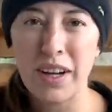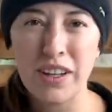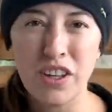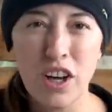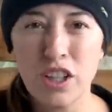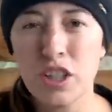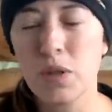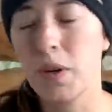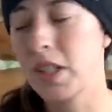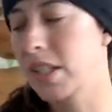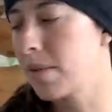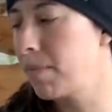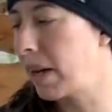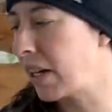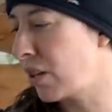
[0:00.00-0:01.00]
along to our
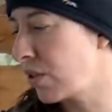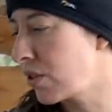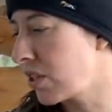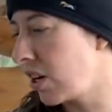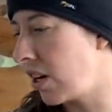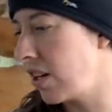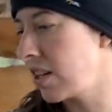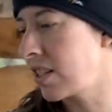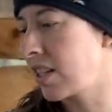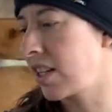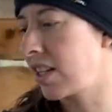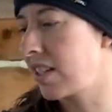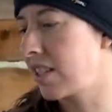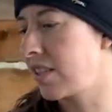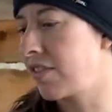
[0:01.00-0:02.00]
tomato sauce. It
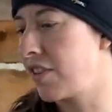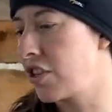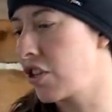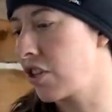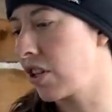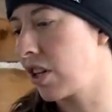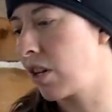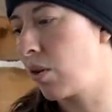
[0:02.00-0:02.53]
has sufficiently